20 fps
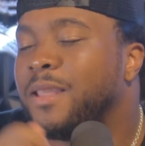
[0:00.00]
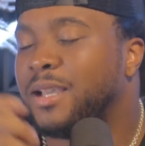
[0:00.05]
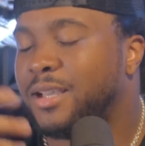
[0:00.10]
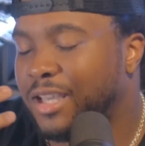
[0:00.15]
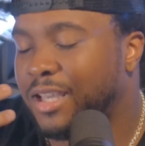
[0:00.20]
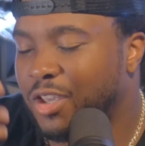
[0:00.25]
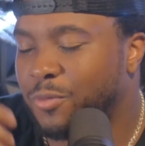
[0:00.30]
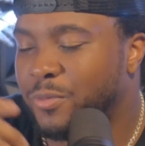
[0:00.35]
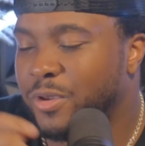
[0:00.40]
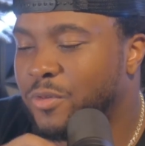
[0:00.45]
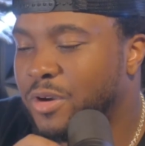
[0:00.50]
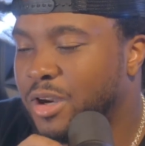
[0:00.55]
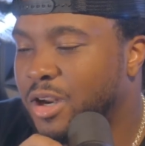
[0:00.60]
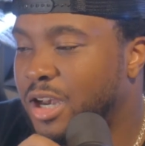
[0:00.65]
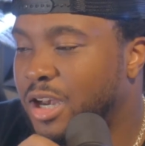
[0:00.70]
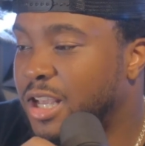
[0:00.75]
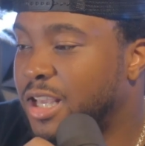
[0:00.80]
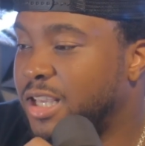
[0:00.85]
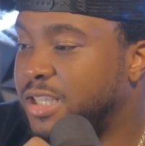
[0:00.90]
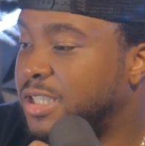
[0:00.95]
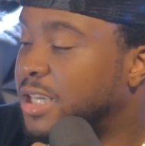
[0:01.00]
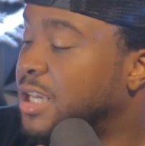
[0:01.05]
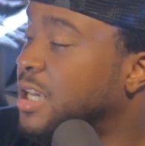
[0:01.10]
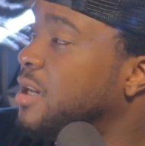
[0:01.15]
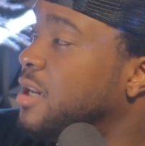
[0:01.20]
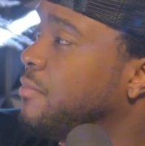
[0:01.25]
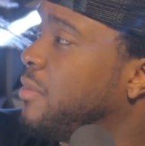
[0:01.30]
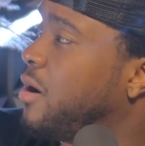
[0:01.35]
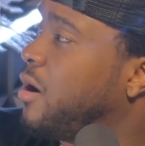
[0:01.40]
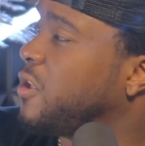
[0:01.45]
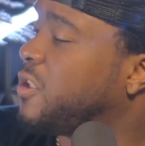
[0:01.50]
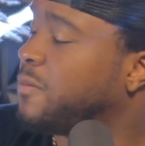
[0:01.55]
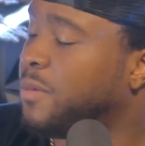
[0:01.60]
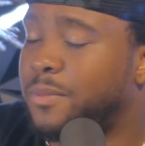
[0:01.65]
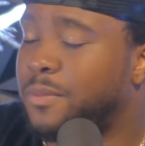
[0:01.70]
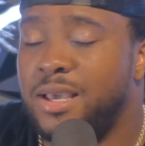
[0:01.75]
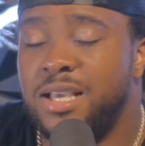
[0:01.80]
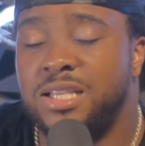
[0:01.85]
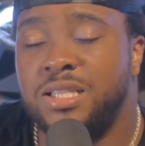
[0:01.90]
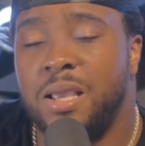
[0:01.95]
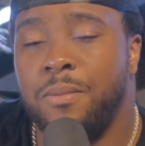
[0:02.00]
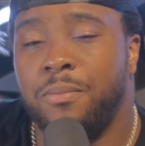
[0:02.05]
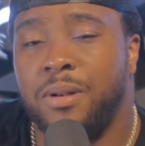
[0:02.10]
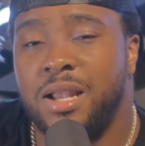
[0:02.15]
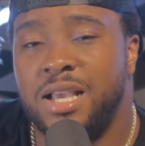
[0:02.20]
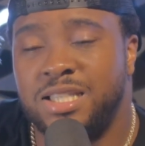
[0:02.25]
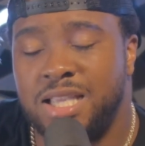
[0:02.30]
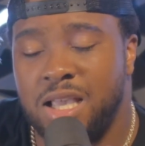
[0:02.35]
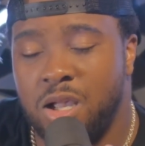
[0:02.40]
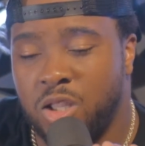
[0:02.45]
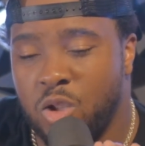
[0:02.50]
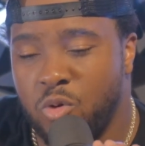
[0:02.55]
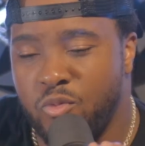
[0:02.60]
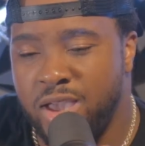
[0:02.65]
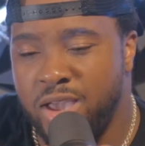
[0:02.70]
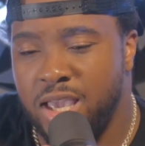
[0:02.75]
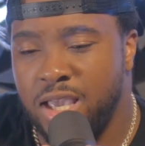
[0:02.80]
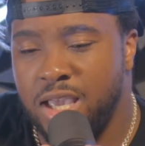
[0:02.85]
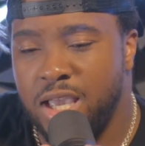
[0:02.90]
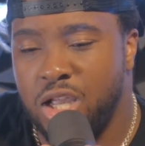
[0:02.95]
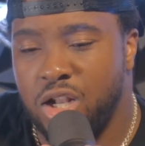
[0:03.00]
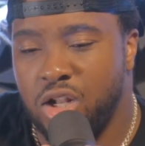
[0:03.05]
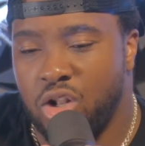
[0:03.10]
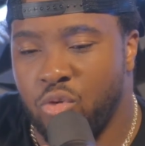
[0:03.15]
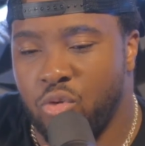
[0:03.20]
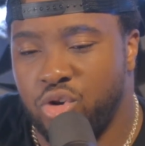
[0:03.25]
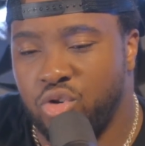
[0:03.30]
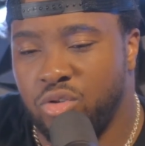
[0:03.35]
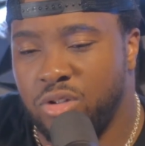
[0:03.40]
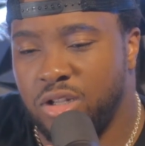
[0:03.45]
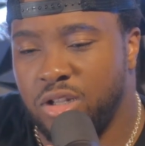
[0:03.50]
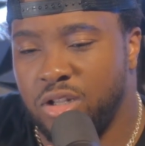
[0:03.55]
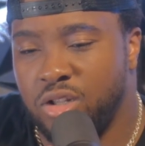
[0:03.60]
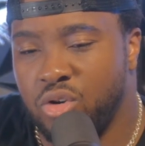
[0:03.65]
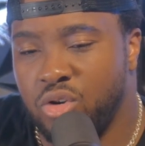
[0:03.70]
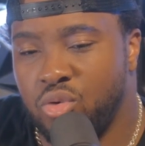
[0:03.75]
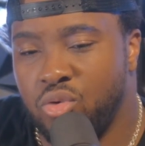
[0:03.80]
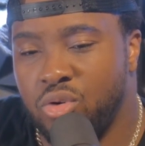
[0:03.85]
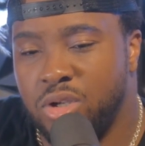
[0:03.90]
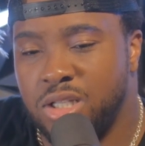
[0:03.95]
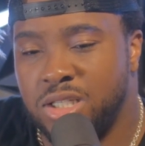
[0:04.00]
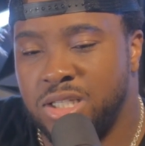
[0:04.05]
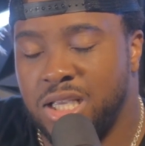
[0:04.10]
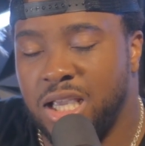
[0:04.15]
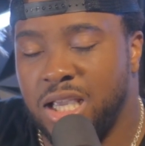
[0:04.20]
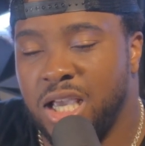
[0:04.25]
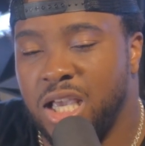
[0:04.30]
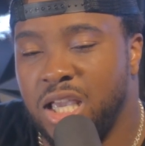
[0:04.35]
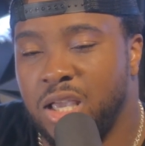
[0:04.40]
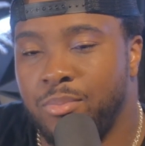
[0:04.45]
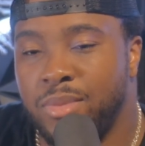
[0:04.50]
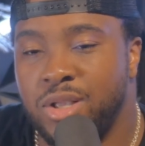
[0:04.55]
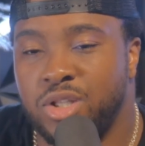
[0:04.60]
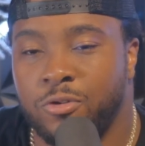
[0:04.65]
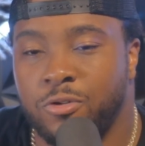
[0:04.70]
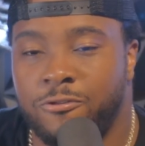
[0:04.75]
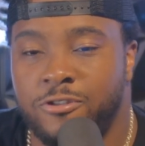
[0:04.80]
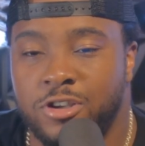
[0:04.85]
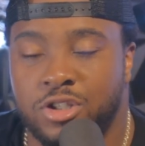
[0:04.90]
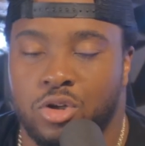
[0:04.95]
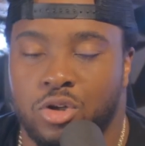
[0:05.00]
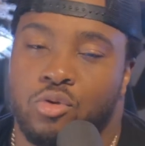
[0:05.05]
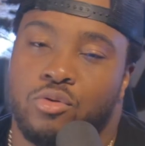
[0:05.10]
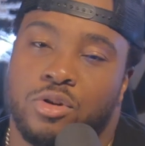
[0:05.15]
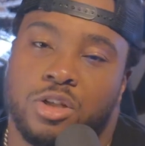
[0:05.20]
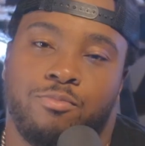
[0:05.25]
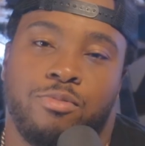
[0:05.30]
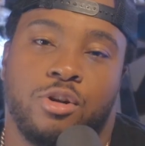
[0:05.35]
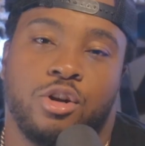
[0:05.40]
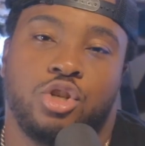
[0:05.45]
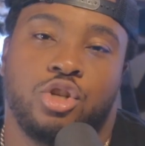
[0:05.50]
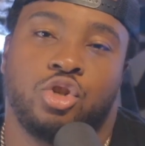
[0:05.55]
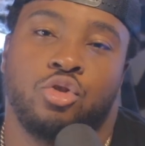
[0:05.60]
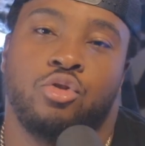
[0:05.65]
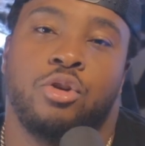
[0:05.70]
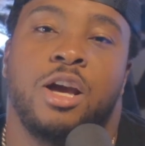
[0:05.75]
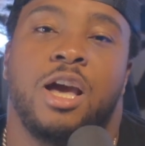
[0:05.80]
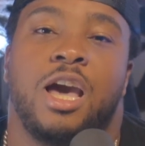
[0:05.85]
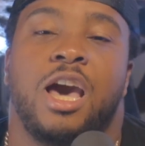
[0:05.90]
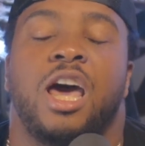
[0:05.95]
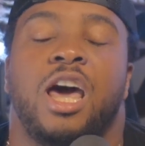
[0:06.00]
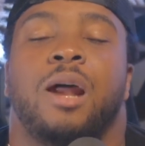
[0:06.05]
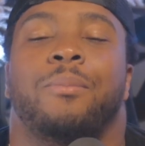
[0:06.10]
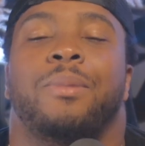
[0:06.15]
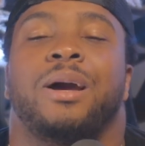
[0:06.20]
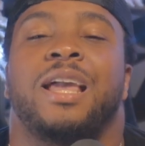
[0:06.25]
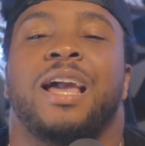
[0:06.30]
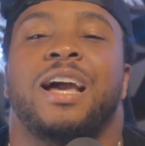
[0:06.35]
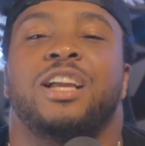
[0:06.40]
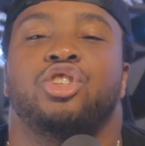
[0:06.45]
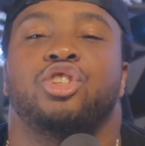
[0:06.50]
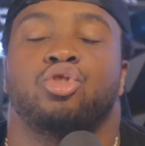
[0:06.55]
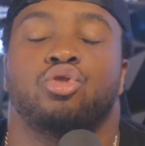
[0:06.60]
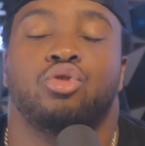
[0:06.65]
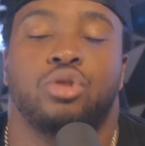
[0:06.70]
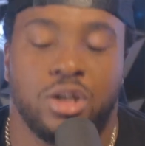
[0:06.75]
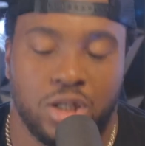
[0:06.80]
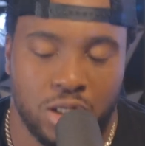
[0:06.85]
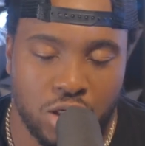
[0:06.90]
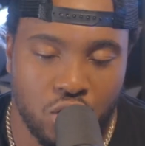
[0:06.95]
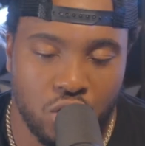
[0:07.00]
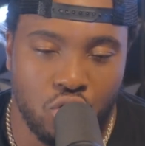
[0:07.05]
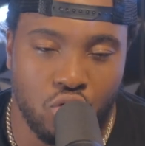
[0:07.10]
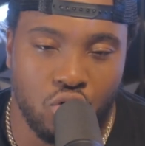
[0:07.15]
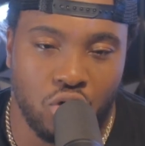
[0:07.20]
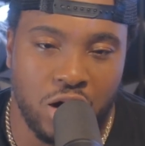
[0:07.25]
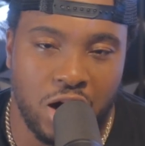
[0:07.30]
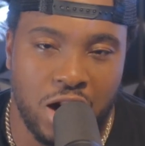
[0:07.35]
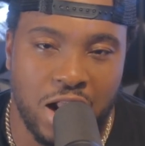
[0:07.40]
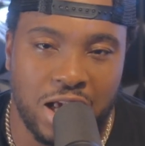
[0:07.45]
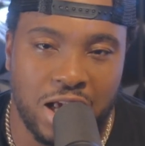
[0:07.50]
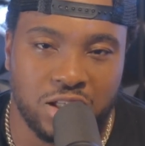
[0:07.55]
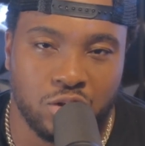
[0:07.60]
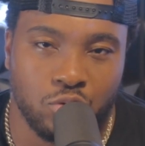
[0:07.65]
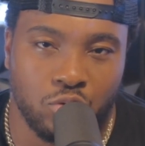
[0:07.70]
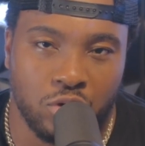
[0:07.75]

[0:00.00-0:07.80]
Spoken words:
It'll be what it is. But ultimately, man, stay blessed, stay out the way, do what you need to do, take care of your mental, physical, and spiritual, and I'm gonna catch you on the next one.